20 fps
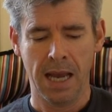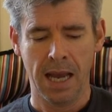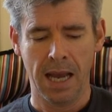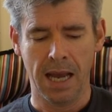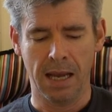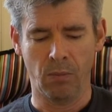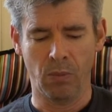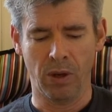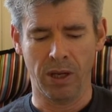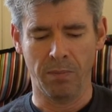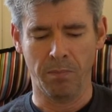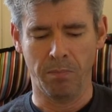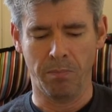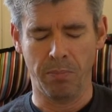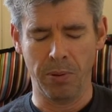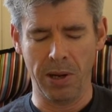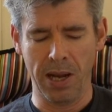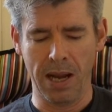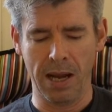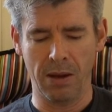and went
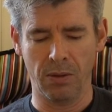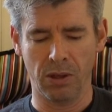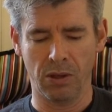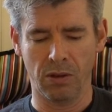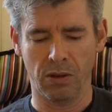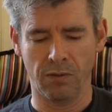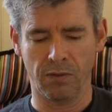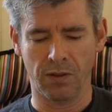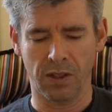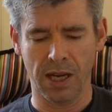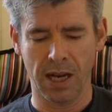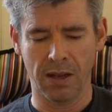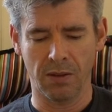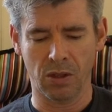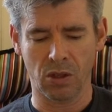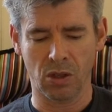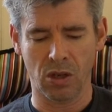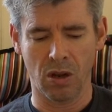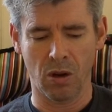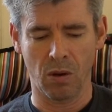bounding off down the
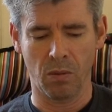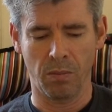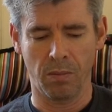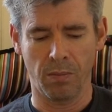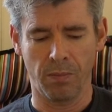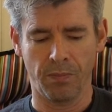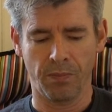slope.